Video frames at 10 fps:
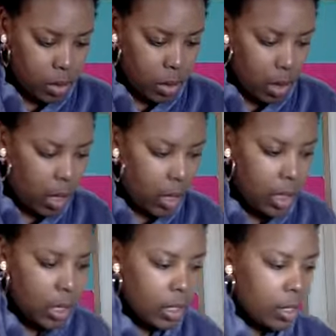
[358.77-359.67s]
I
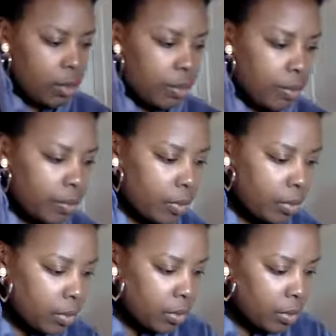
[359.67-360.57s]
am
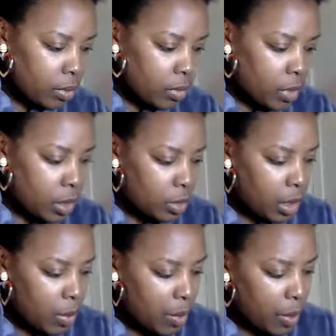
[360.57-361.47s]

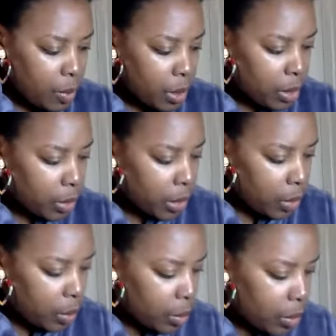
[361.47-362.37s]
doing maybe what you think
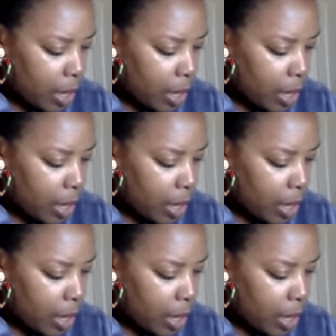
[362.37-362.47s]
would be the